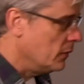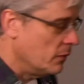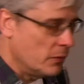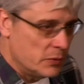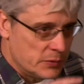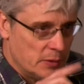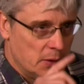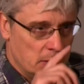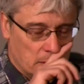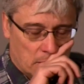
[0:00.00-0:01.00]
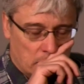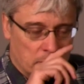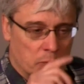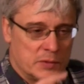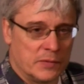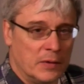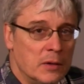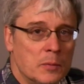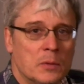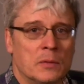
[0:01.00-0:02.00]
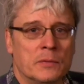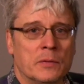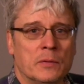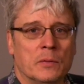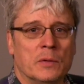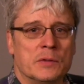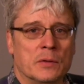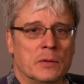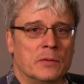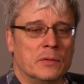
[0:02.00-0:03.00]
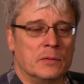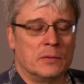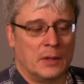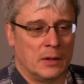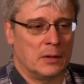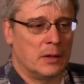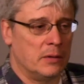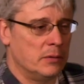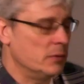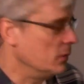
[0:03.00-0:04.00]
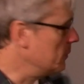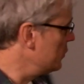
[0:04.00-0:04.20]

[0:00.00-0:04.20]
the diversity of what's available to do research can allow you to